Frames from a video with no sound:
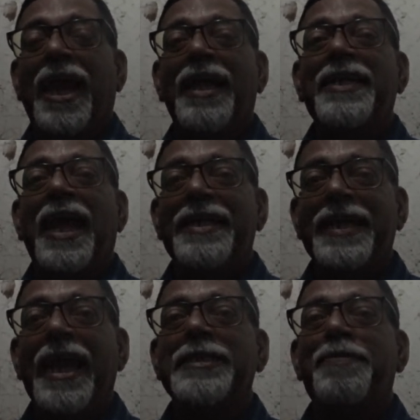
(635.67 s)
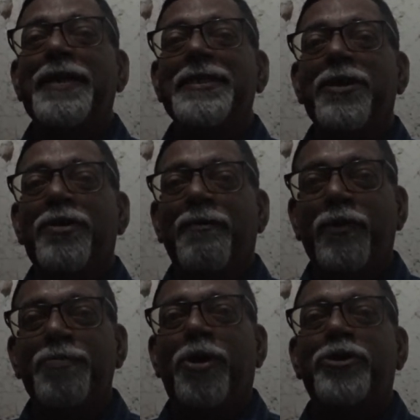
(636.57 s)
And the entire expenditure on the
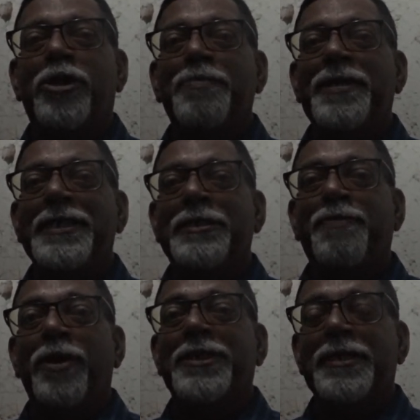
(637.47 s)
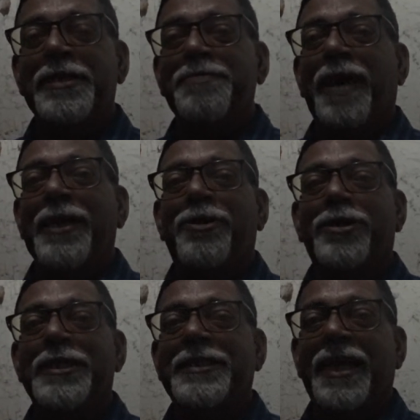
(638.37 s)
football tournament is sponsored by
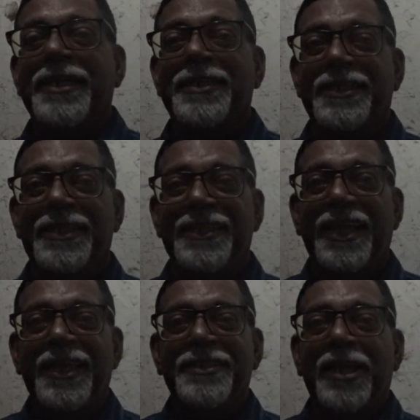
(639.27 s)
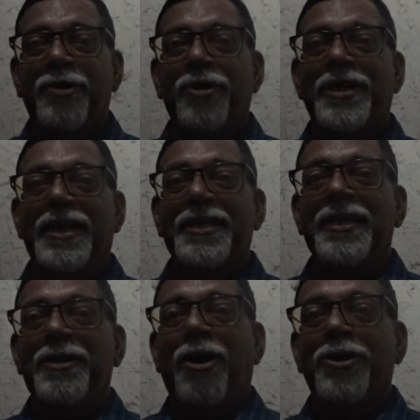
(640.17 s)
Dr. Sagar Salgaonkar,
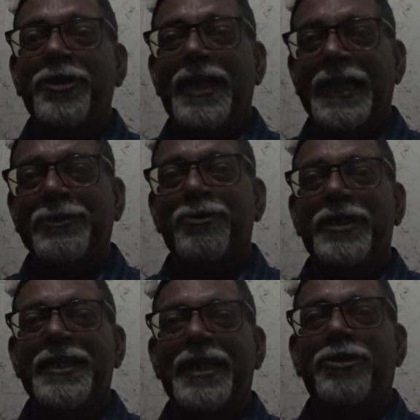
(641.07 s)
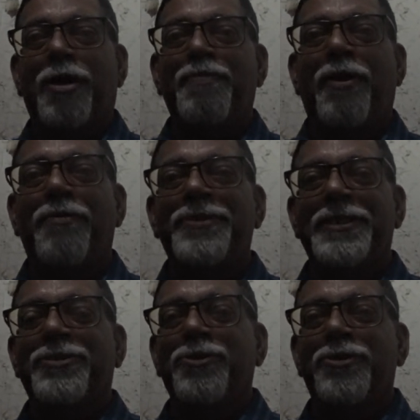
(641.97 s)
also an ex-student and topper of
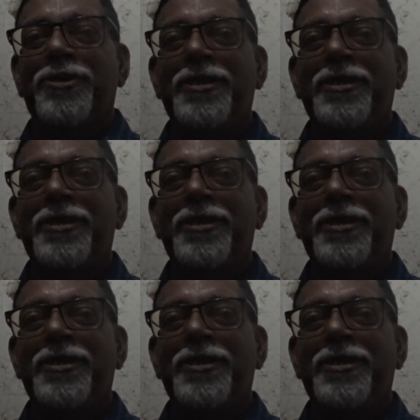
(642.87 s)
this school.